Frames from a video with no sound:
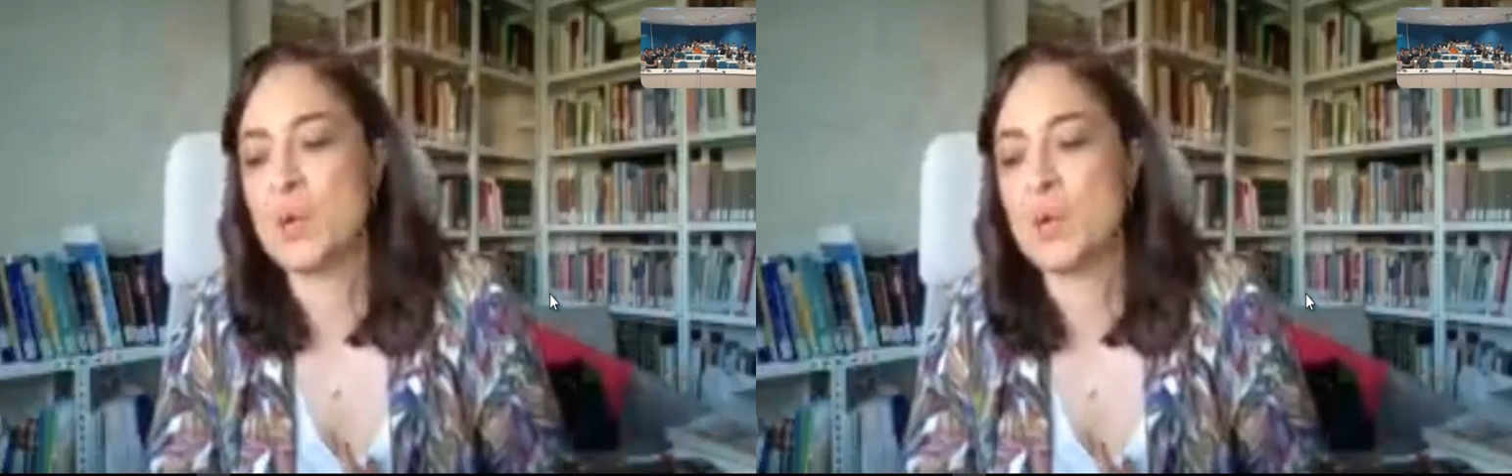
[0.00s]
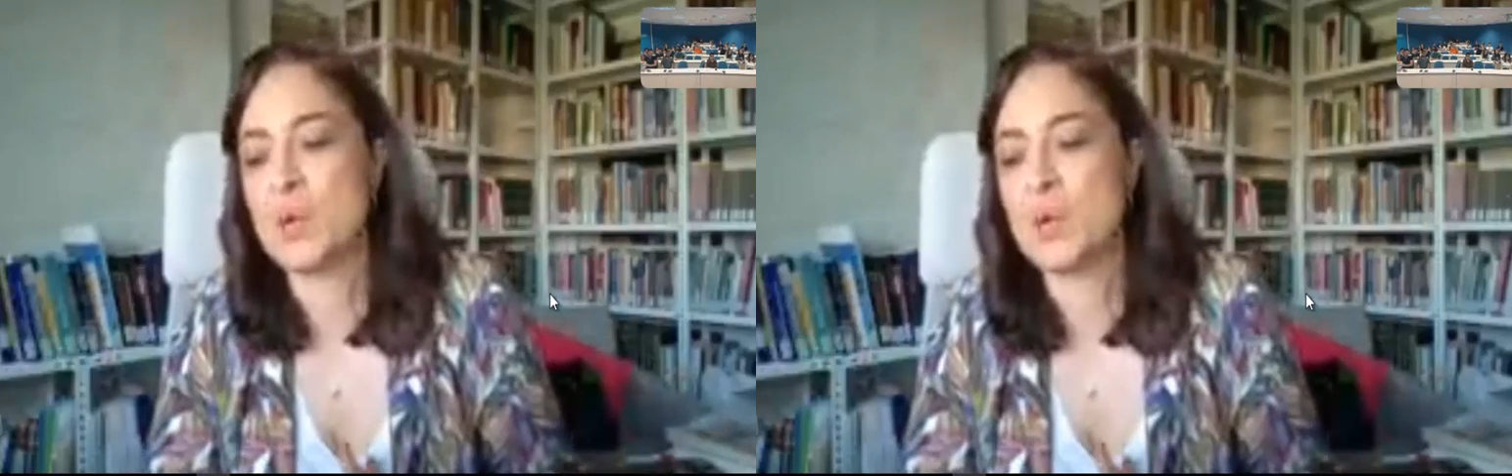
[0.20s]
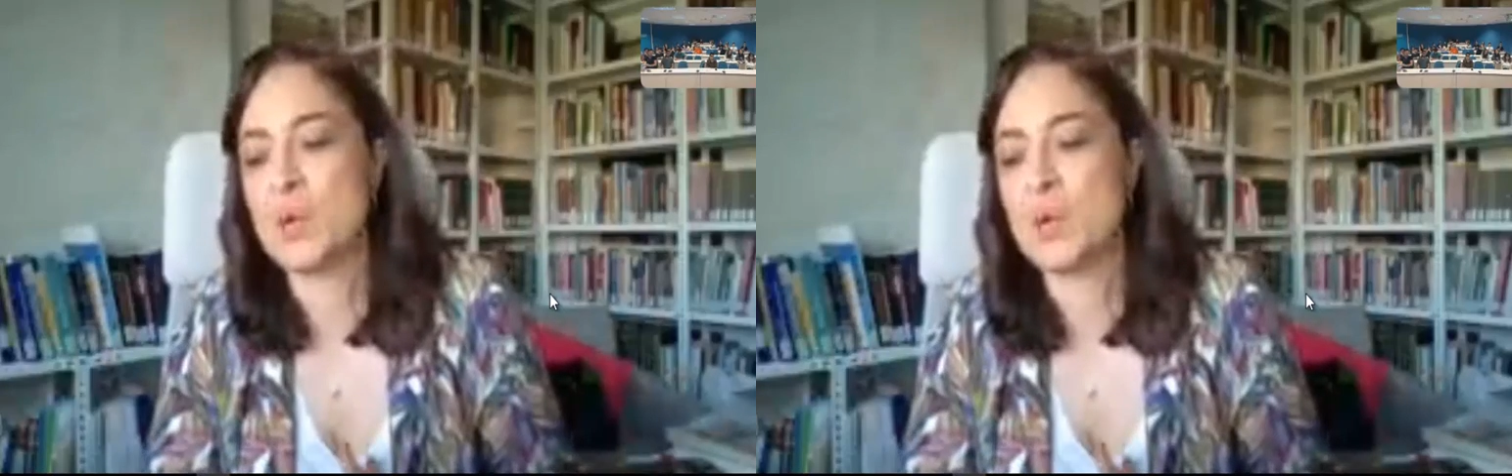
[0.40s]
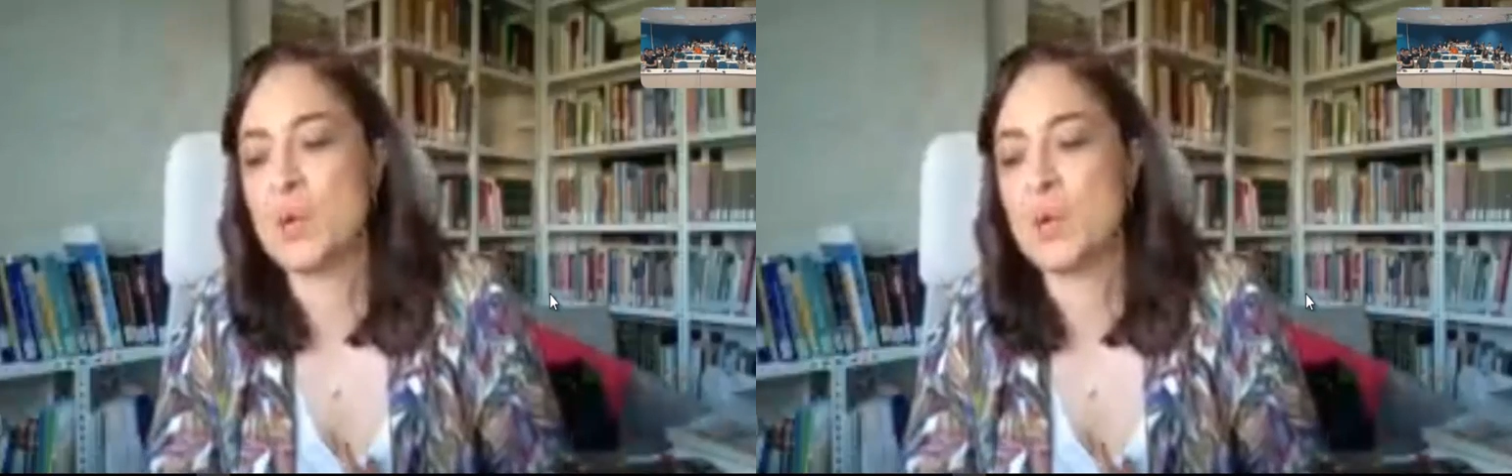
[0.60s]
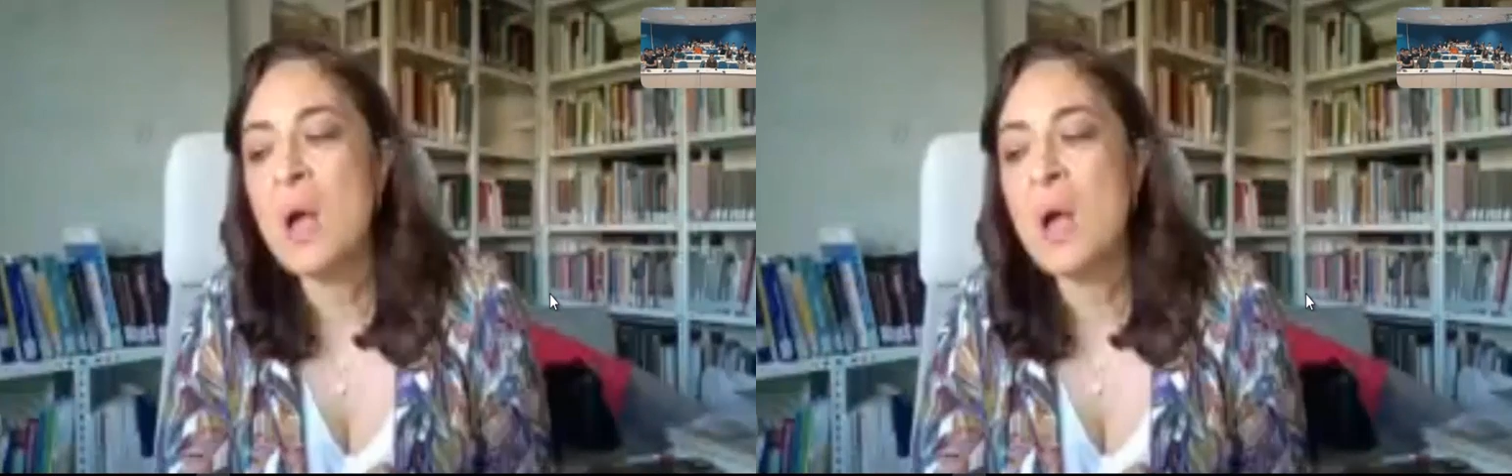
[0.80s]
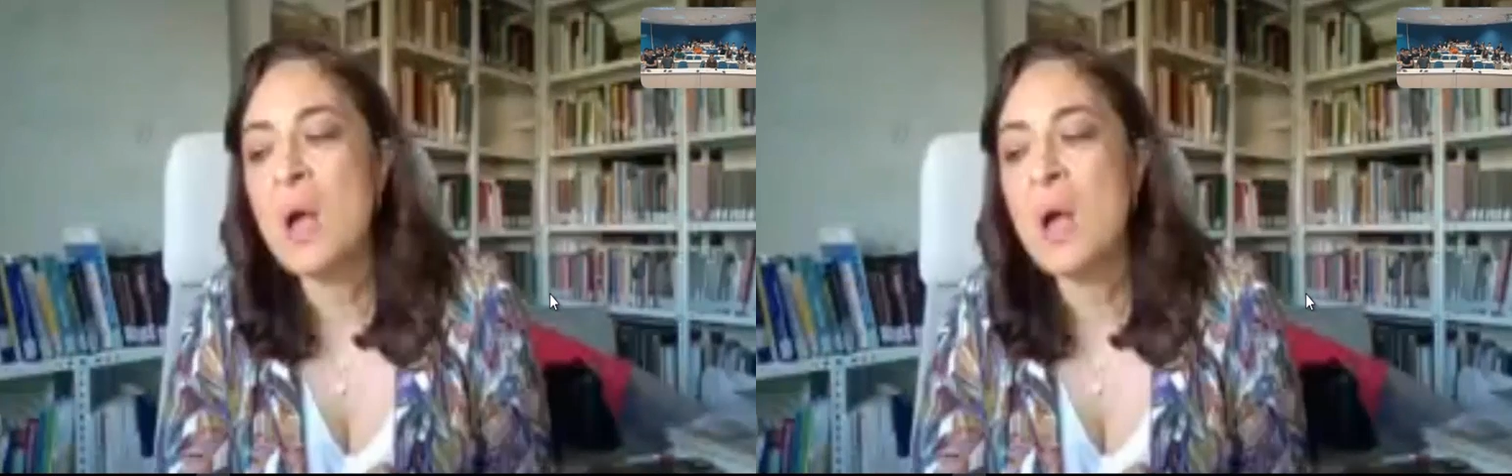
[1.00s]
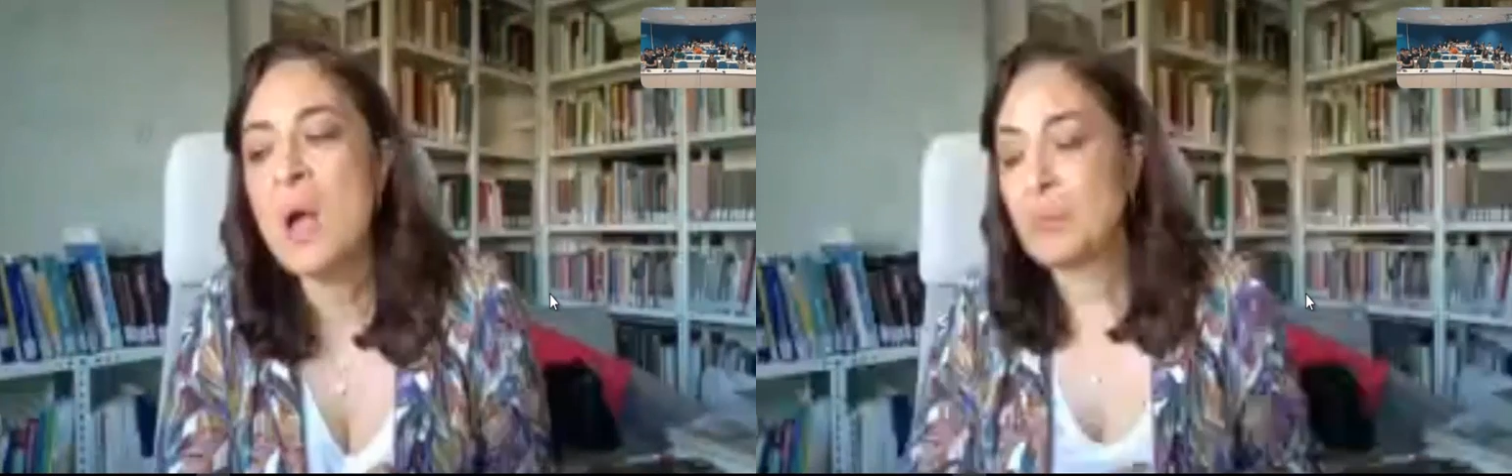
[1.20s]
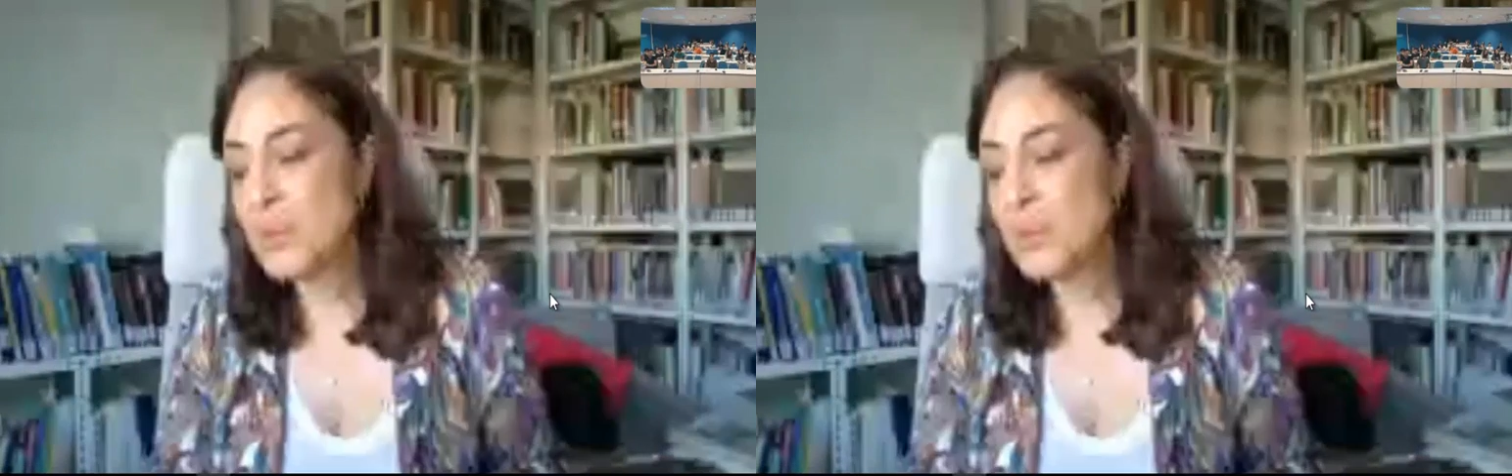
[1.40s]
So, but what you